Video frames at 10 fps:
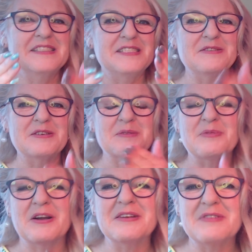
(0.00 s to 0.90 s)
do a
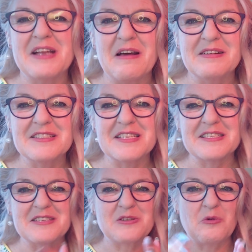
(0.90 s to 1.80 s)
comparative analysis
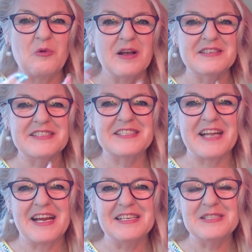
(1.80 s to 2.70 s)
as to what's
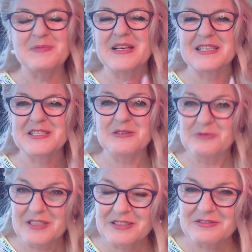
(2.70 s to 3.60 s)
changed, because you
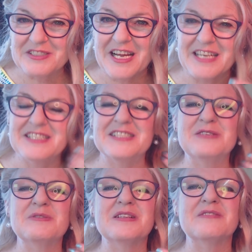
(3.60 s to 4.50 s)
will have changed.
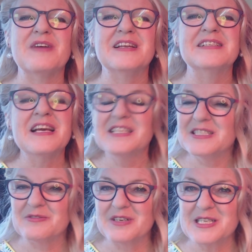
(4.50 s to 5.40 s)
You will have had
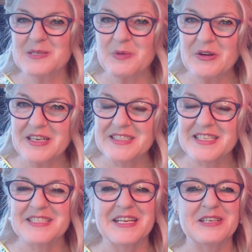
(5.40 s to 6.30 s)
different
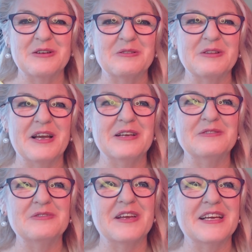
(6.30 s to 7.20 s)
experiences in your
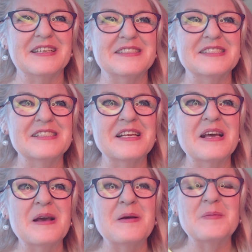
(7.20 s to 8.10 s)
life. And
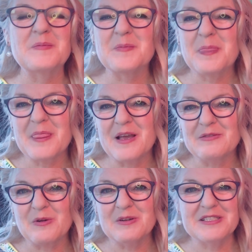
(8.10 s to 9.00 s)

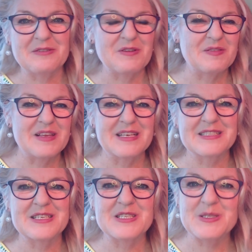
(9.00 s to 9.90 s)
of course, different
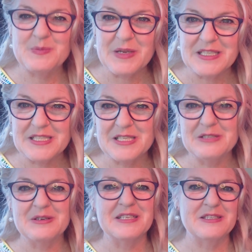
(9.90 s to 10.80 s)
things speak to
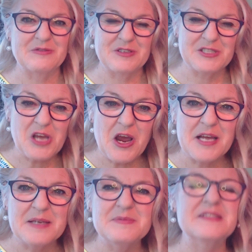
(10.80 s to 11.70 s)
you at different
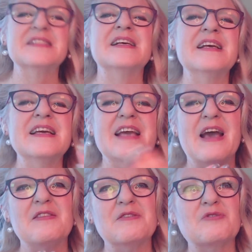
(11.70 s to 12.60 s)
times.
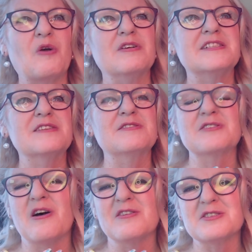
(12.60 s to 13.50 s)
And of course, there's
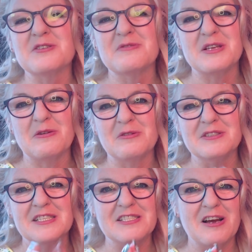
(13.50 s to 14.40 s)
also the old
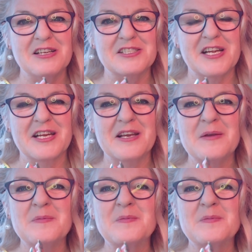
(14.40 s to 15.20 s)
adage,